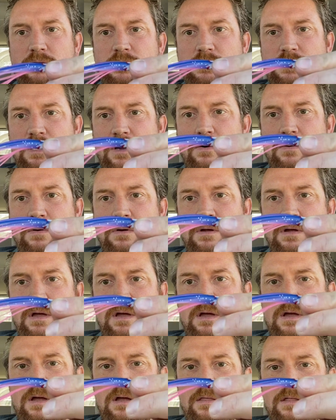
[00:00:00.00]
So
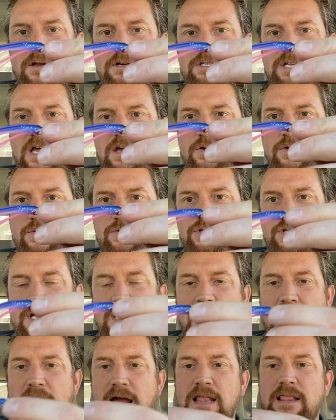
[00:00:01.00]
there's that hoochie.
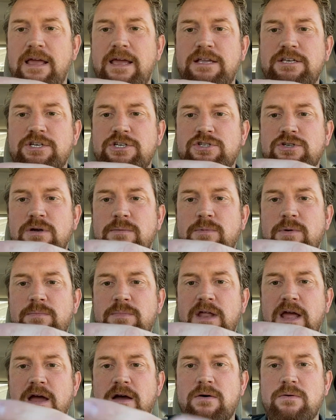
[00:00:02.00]
I like to trim them
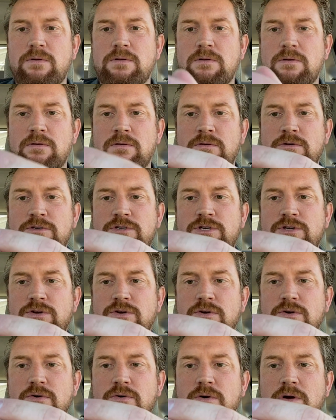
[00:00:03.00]
down
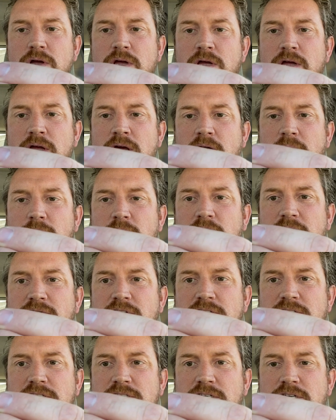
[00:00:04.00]
to, I believe
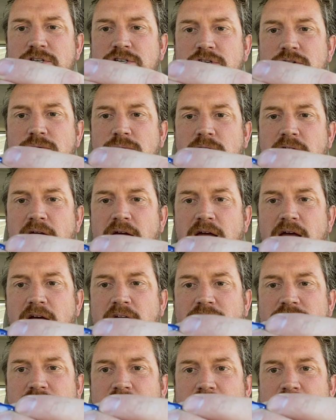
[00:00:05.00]
this is a
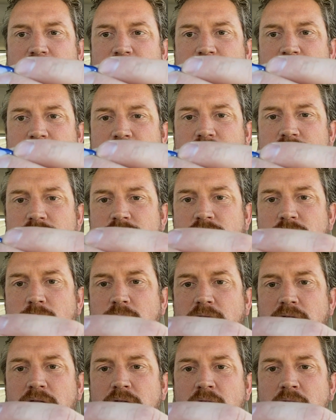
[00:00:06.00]
2.5 inch
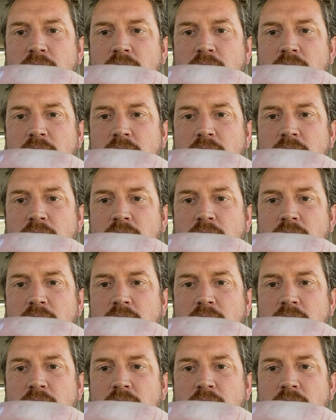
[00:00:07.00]
squid.